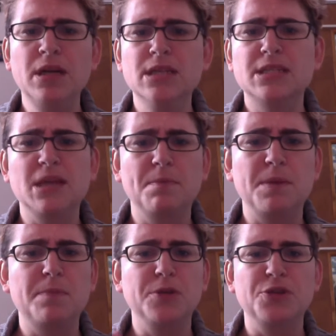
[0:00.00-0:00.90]
Some
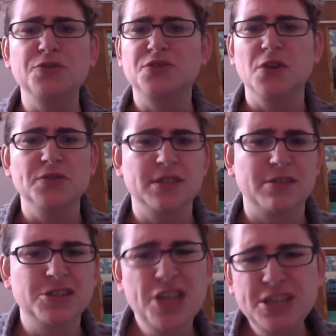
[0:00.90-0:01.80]
people use those
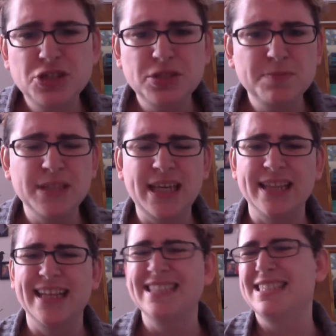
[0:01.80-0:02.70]
interchangeably,
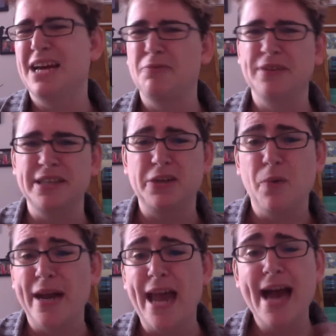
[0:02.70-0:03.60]
and that's not really
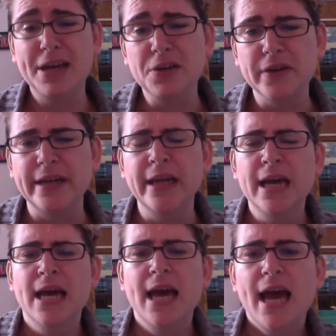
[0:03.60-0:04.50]
quite accurate.
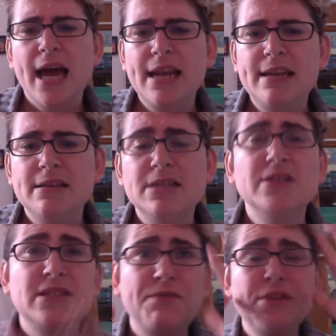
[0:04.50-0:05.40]
And so,
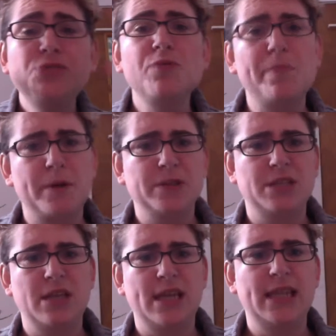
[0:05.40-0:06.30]
as a visual
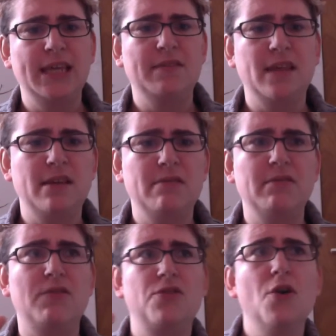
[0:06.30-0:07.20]
person, I think that
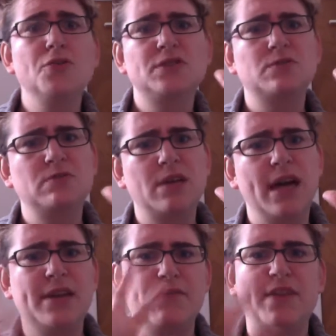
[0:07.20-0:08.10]
those
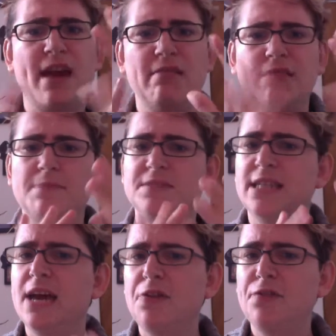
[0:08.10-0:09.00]
kind of get lumped
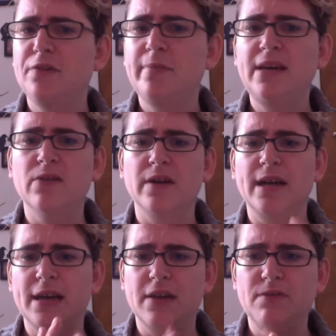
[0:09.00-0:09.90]
together for me or
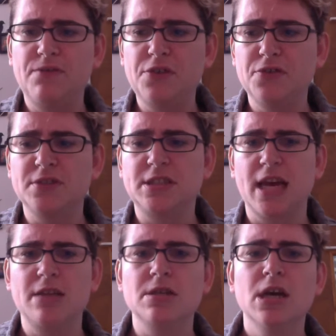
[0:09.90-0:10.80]
get confused.
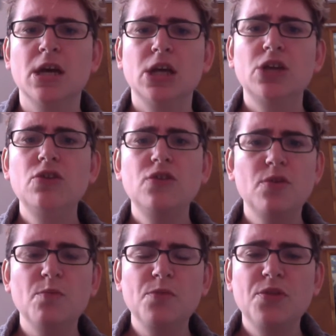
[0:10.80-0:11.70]
And
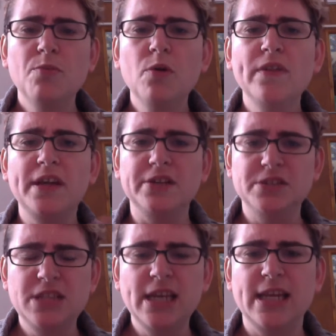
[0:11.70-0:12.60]
the more that you're
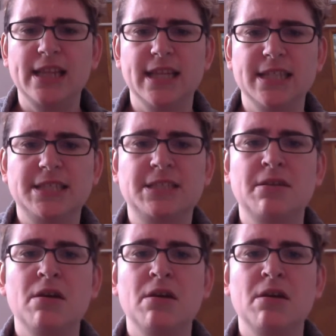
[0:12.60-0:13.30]
studying this,